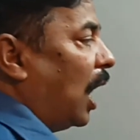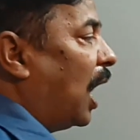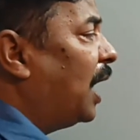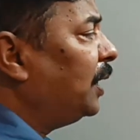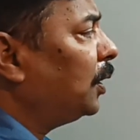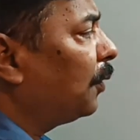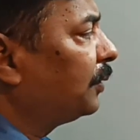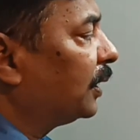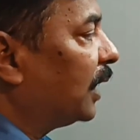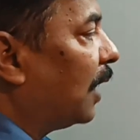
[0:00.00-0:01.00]
height
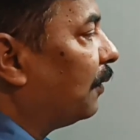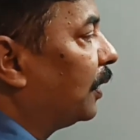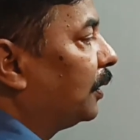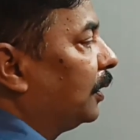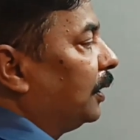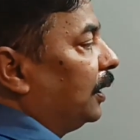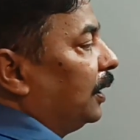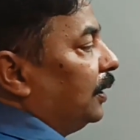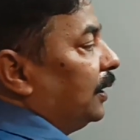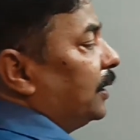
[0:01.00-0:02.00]
of the tower
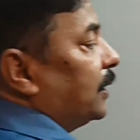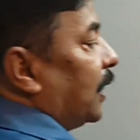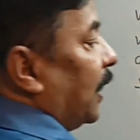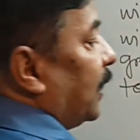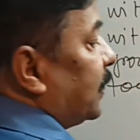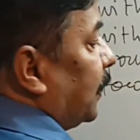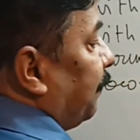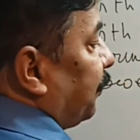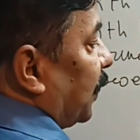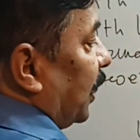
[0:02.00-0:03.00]
in this case
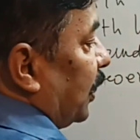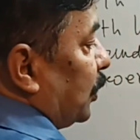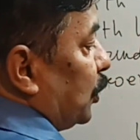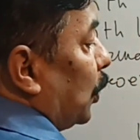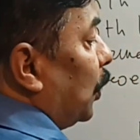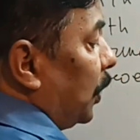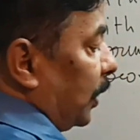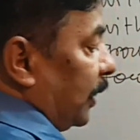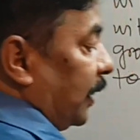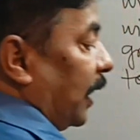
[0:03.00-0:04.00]
is your
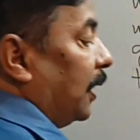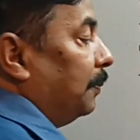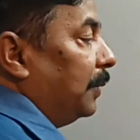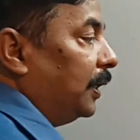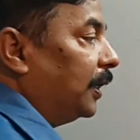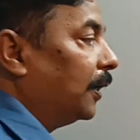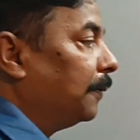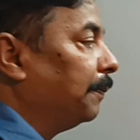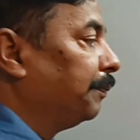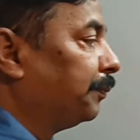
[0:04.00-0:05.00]
10 meter.
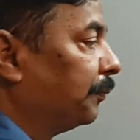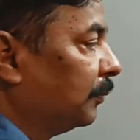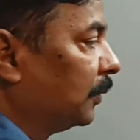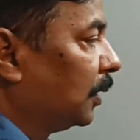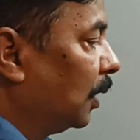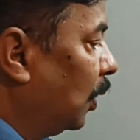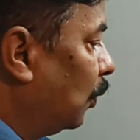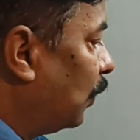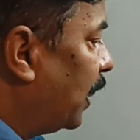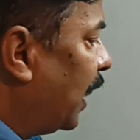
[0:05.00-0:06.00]

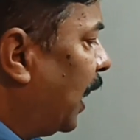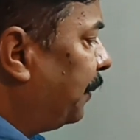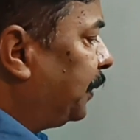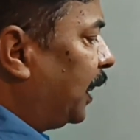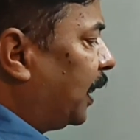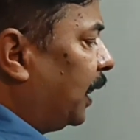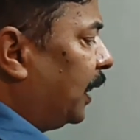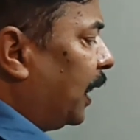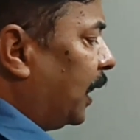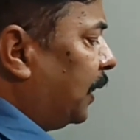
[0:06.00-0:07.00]
Why I have taken
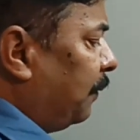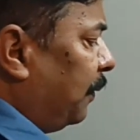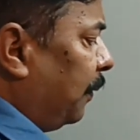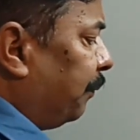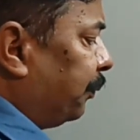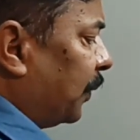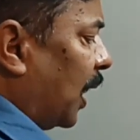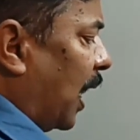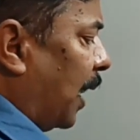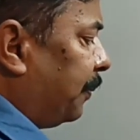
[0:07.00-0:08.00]
negative?
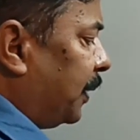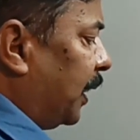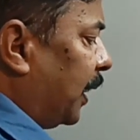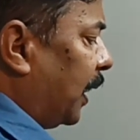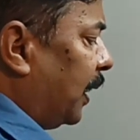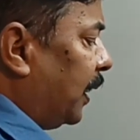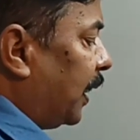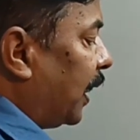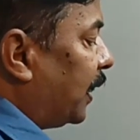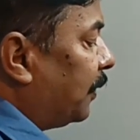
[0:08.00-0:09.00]
I have taken
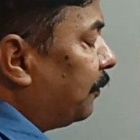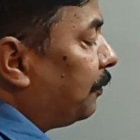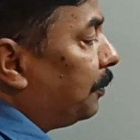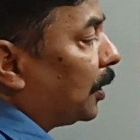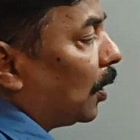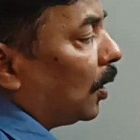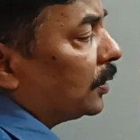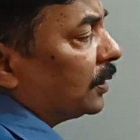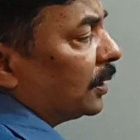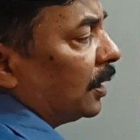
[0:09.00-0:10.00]
negative
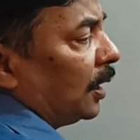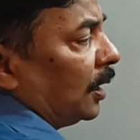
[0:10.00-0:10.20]
because